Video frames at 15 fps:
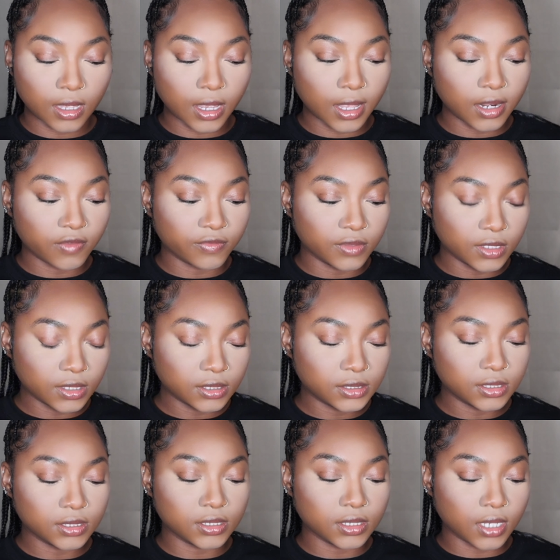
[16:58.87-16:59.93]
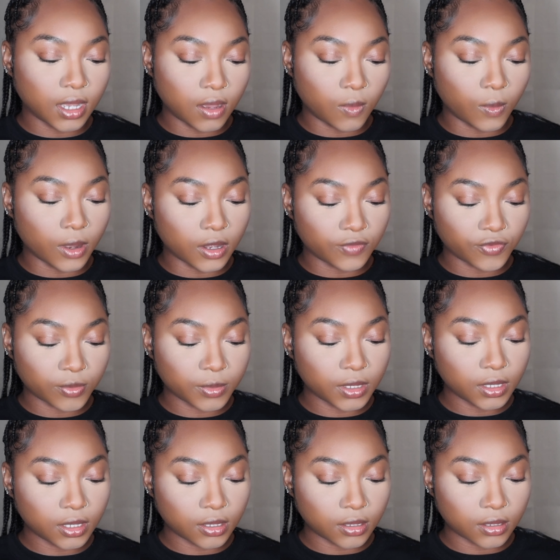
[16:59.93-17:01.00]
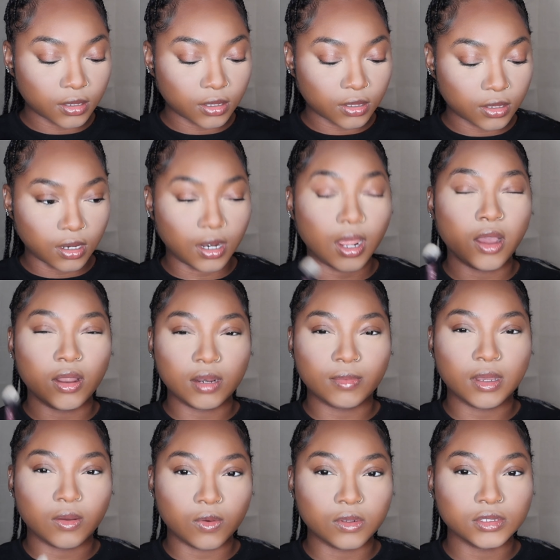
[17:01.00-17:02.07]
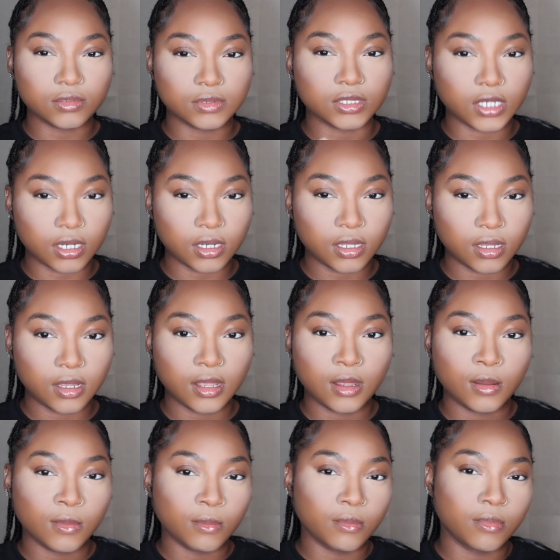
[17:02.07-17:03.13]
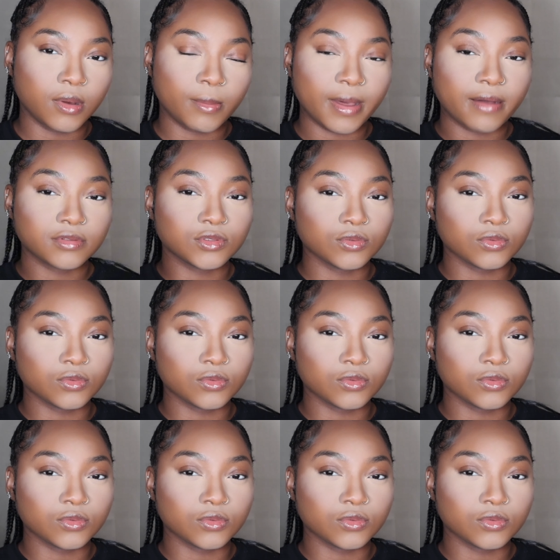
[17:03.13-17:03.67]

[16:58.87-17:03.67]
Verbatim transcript: And if this does not work for me, not only am I going to return it, but I'm going to have to